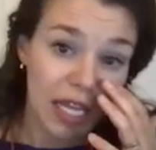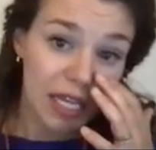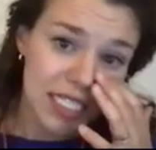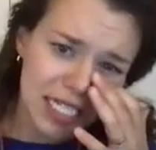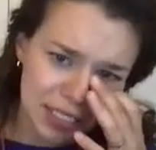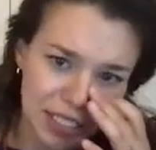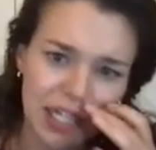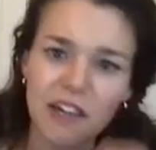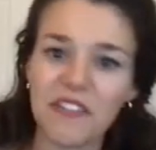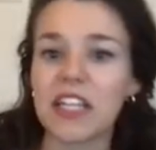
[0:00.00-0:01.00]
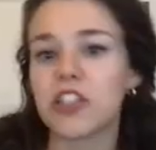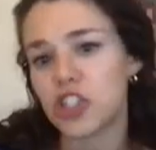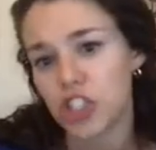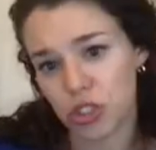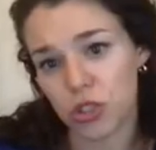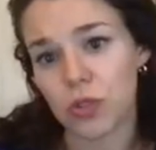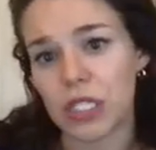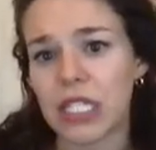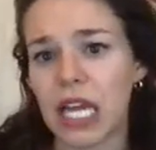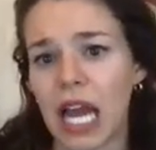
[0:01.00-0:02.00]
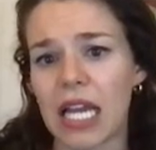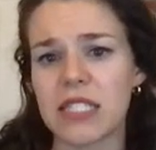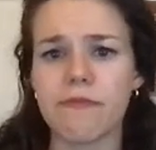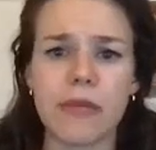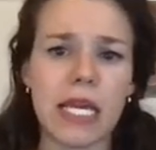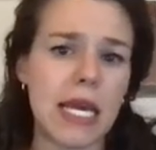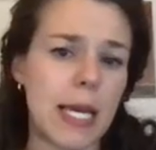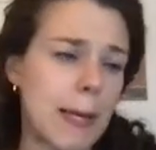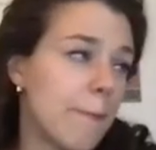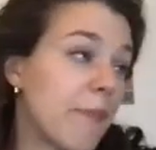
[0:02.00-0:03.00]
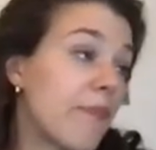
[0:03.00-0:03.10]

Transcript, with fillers: This idea of like children as being